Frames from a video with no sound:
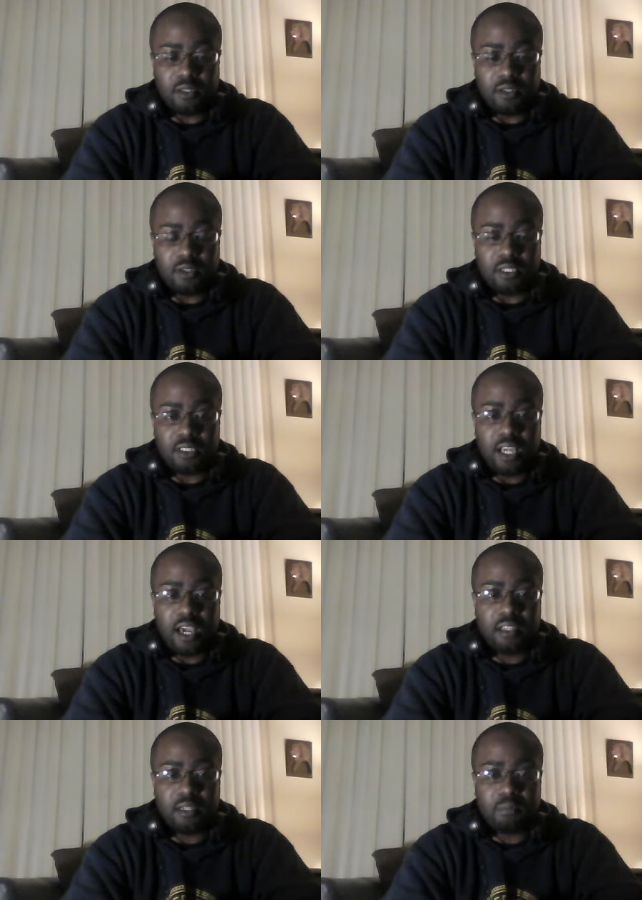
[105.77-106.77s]
on a
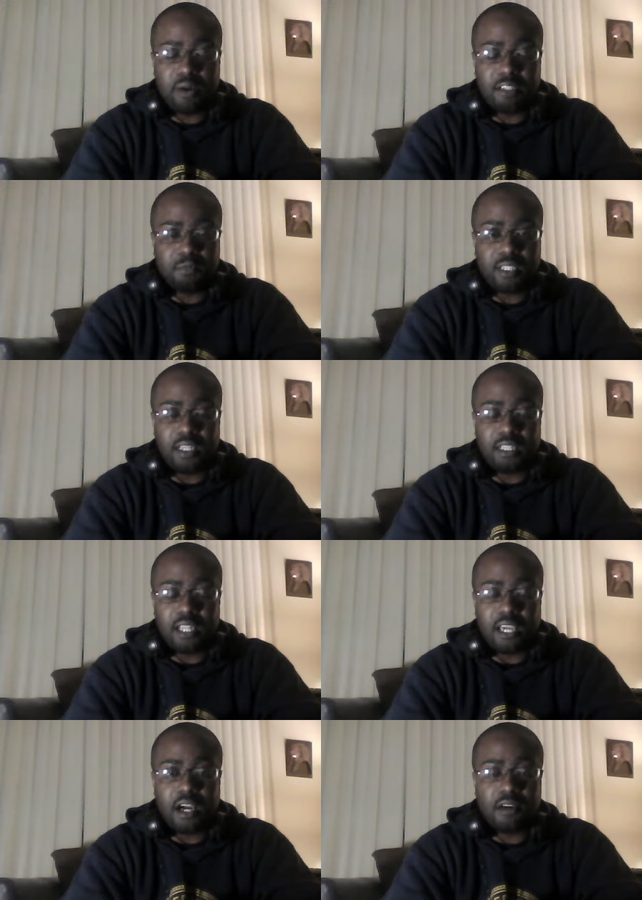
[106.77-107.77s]
child, it could possibly take the
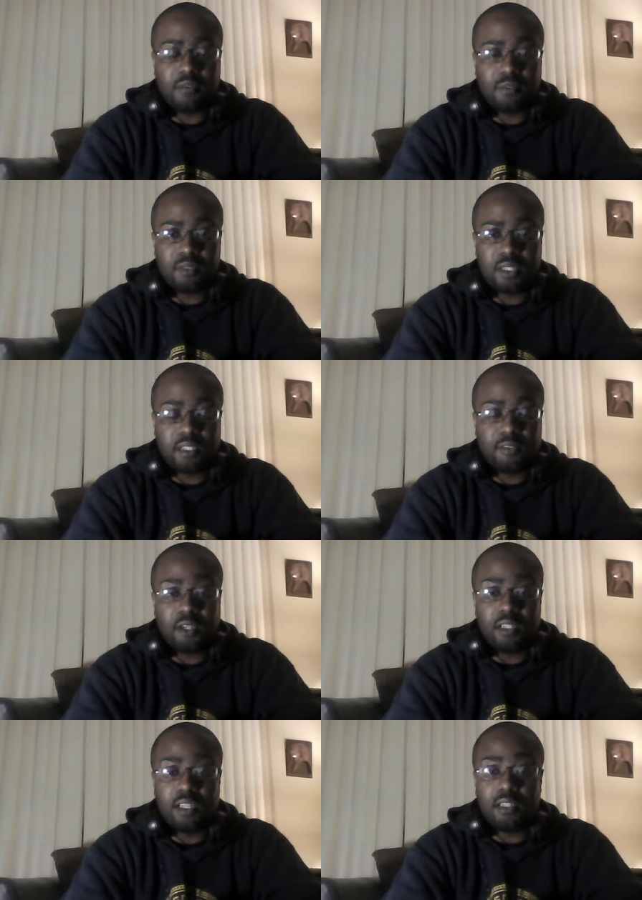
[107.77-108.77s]
leg off. You even
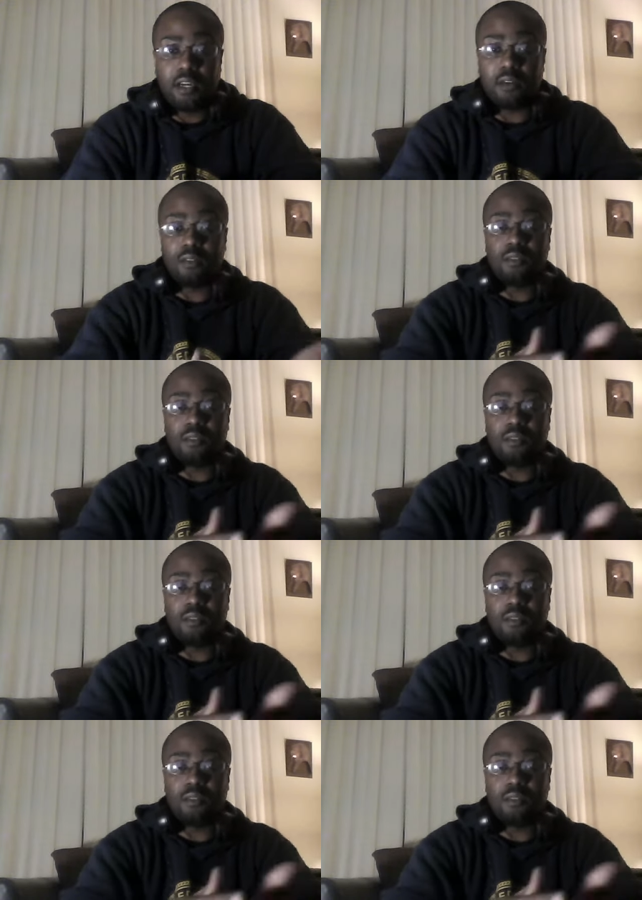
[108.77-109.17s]
on an adult.